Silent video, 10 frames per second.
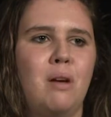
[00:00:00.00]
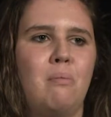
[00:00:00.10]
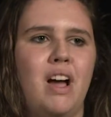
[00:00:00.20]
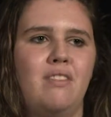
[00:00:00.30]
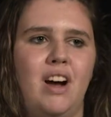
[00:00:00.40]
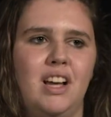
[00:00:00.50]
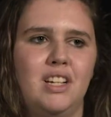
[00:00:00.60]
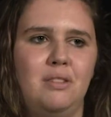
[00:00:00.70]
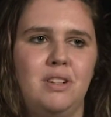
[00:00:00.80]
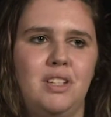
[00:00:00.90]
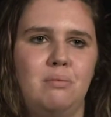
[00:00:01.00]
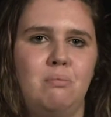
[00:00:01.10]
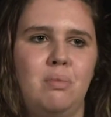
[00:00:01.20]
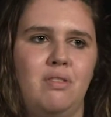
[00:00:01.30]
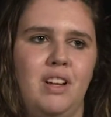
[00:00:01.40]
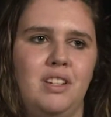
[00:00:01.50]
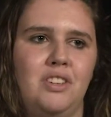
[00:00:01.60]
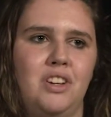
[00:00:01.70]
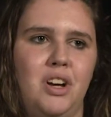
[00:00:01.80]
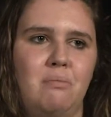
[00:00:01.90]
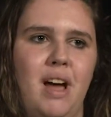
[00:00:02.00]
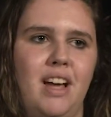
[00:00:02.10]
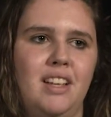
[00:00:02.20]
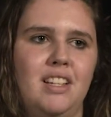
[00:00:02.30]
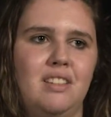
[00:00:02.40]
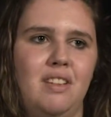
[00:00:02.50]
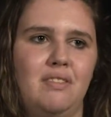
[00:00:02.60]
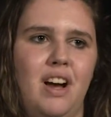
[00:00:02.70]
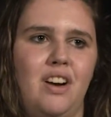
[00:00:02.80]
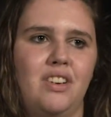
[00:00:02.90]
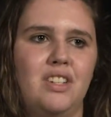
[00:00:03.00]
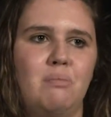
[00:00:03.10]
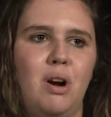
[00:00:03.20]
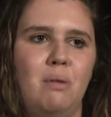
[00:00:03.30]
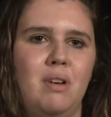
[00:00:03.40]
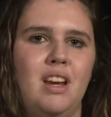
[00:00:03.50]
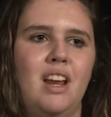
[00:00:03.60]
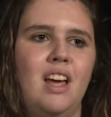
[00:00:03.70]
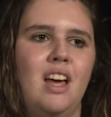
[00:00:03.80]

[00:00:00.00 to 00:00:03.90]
my advisor was Professor John Malice of the Fine Arts Department,